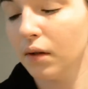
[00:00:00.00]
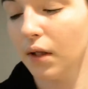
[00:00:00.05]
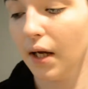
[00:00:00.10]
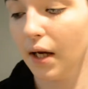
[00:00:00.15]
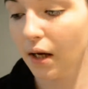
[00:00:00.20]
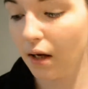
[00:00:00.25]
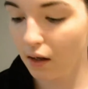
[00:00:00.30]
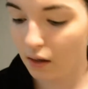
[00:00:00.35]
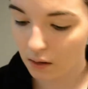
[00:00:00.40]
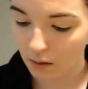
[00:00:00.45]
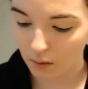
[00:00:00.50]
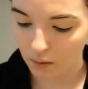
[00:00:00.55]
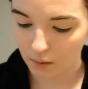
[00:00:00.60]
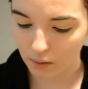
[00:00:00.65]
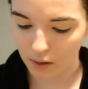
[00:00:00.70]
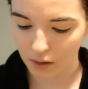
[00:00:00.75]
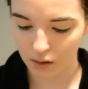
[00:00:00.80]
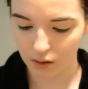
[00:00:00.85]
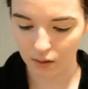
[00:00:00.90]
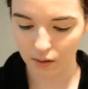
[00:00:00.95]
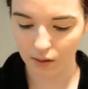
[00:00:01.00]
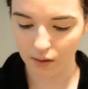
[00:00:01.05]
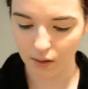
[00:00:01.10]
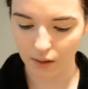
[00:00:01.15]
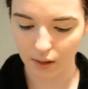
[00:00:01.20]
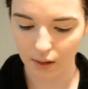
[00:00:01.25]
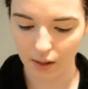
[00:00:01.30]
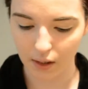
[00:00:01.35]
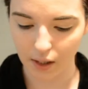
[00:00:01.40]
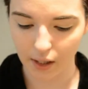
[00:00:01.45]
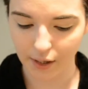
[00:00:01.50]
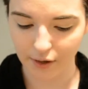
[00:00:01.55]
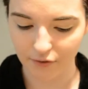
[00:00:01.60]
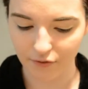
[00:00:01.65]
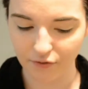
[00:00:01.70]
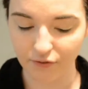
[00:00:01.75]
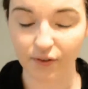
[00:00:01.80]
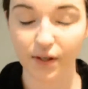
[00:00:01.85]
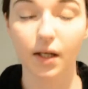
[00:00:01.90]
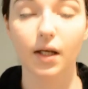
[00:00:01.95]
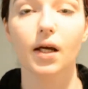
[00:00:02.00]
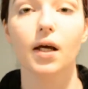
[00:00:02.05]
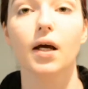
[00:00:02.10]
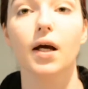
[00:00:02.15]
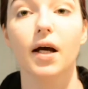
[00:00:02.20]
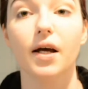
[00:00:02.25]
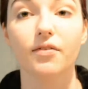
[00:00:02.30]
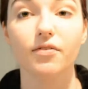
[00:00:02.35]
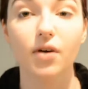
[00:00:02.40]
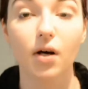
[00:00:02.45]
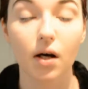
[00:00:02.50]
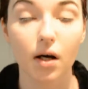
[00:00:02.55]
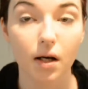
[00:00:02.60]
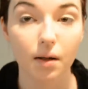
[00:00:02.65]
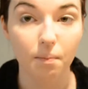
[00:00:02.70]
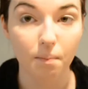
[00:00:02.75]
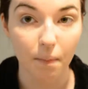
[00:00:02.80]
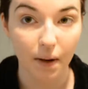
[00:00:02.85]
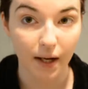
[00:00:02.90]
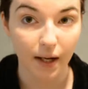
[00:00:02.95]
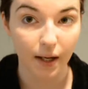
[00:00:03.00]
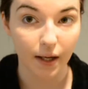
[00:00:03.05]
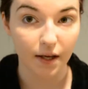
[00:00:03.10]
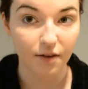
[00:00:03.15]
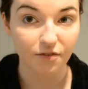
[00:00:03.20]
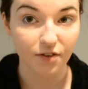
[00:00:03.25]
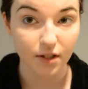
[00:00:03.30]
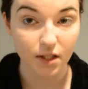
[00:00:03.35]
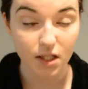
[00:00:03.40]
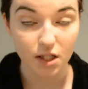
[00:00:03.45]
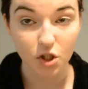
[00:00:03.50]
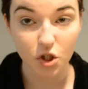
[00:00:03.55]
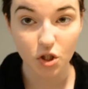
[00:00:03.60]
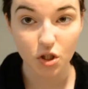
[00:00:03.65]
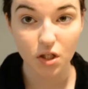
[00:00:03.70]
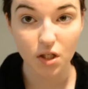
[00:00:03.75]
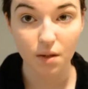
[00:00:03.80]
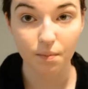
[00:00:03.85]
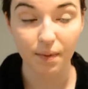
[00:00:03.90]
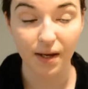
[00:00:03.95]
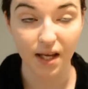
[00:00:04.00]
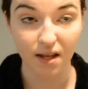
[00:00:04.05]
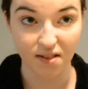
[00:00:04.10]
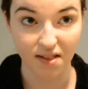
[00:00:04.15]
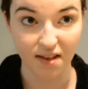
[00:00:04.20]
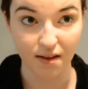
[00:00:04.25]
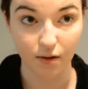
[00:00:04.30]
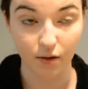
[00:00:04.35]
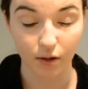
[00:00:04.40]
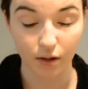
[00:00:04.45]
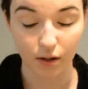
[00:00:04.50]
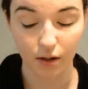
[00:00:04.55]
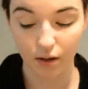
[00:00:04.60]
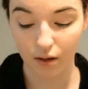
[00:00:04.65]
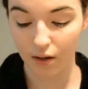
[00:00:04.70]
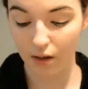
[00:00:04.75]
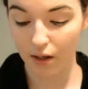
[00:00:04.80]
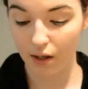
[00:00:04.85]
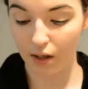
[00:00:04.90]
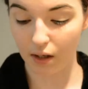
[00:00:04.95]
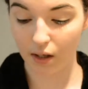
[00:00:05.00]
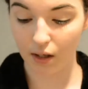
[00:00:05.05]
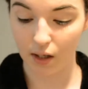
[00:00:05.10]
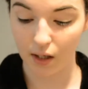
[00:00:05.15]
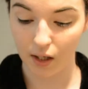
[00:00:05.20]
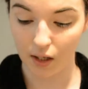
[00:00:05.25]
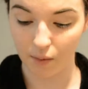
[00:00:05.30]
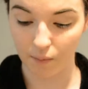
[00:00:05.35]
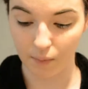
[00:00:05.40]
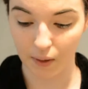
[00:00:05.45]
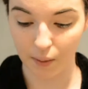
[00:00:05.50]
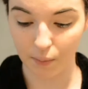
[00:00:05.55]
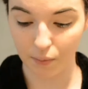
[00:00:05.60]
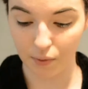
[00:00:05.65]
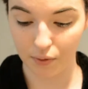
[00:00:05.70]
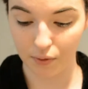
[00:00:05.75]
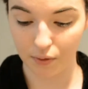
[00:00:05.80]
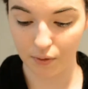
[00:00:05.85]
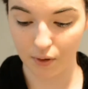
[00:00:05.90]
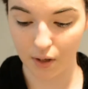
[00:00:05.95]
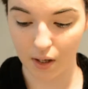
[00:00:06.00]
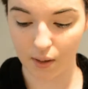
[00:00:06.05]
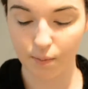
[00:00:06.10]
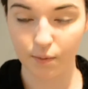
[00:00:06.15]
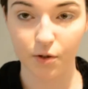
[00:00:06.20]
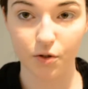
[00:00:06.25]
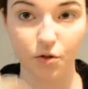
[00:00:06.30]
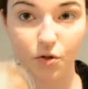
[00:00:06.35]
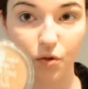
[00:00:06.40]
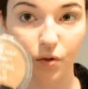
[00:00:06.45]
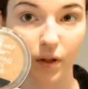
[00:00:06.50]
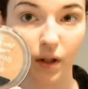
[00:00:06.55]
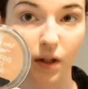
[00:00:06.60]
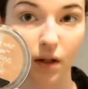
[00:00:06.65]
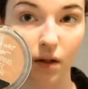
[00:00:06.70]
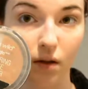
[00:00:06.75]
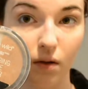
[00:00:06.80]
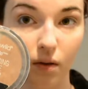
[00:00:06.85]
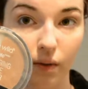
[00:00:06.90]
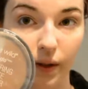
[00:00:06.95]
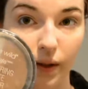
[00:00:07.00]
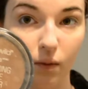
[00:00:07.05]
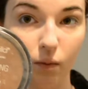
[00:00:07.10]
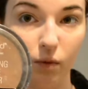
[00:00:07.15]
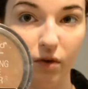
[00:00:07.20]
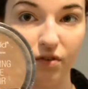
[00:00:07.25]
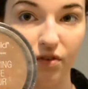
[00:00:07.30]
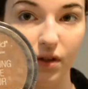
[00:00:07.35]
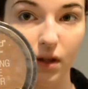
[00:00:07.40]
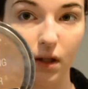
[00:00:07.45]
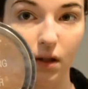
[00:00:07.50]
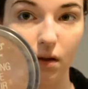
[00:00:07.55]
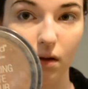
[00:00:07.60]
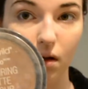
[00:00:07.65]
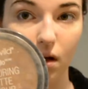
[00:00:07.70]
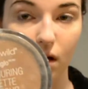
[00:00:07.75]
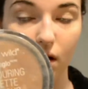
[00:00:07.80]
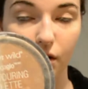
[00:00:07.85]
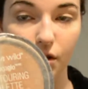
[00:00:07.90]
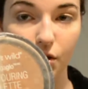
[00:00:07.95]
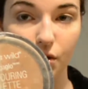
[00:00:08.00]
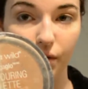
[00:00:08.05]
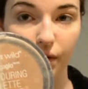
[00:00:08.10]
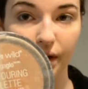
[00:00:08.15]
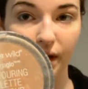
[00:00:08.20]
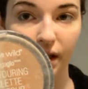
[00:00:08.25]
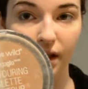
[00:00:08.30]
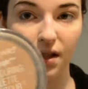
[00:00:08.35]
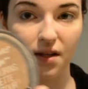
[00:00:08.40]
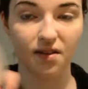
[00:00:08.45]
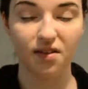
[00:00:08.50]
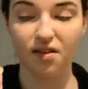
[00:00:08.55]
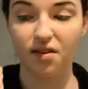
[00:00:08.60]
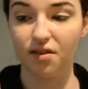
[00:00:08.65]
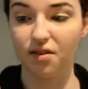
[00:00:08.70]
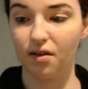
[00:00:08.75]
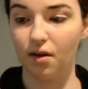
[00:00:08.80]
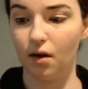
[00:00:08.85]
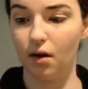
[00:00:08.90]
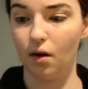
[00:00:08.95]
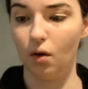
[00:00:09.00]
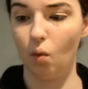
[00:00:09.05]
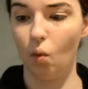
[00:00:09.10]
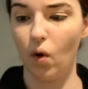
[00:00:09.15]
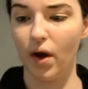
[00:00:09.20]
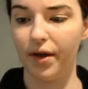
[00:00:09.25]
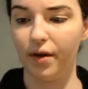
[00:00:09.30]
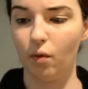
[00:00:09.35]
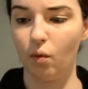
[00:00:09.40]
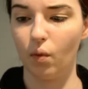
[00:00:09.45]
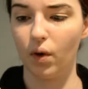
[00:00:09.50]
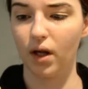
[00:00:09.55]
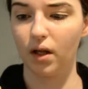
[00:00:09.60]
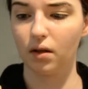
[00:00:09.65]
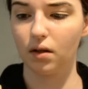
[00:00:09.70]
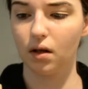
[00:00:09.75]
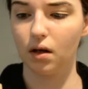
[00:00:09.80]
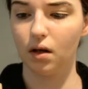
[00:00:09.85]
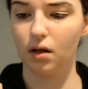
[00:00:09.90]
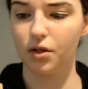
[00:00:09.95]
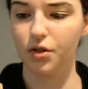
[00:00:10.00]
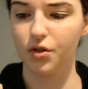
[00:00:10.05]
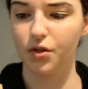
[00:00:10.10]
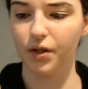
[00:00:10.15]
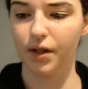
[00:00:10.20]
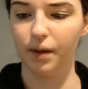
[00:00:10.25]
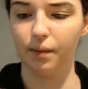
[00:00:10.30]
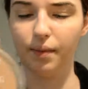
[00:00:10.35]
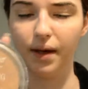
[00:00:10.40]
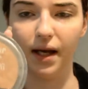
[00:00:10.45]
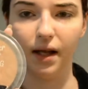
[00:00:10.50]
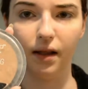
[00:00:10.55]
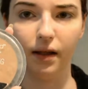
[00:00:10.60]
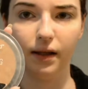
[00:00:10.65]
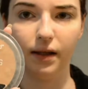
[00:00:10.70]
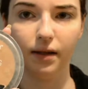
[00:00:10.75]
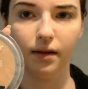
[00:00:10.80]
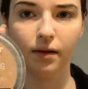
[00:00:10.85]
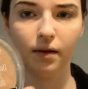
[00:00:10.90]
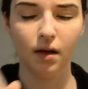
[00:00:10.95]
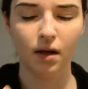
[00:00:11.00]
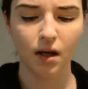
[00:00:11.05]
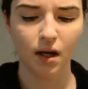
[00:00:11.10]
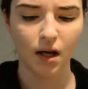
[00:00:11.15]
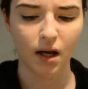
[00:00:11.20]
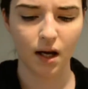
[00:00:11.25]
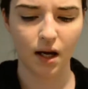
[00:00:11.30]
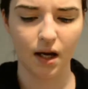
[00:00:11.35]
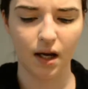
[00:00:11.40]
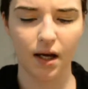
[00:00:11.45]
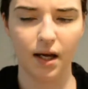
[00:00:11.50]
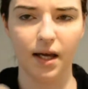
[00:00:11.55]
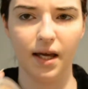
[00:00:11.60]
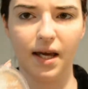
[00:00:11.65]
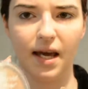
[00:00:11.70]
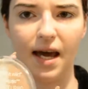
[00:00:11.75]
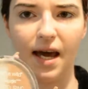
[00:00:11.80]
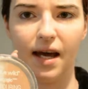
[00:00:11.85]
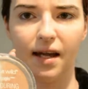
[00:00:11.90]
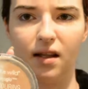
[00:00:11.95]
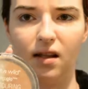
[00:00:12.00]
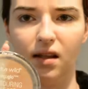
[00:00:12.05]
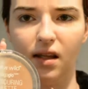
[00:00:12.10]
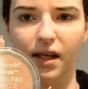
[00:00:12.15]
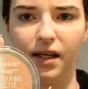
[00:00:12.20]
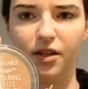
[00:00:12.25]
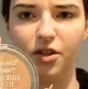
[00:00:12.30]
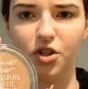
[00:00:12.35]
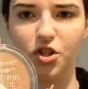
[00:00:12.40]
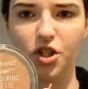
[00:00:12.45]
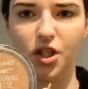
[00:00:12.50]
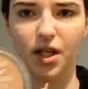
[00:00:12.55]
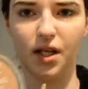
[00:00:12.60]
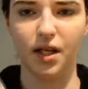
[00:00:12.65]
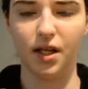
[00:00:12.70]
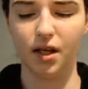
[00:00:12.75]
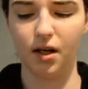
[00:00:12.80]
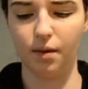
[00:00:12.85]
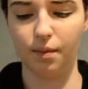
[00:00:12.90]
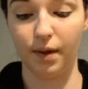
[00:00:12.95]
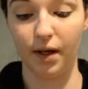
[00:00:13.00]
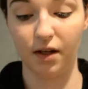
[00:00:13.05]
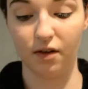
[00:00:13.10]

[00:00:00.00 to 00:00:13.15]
now I think I've got my foundation done, my concealer, and my primer. So I'm going to go in with a little contouring. This is a Wet n Wild contouring palette. It had a lighter shade here, but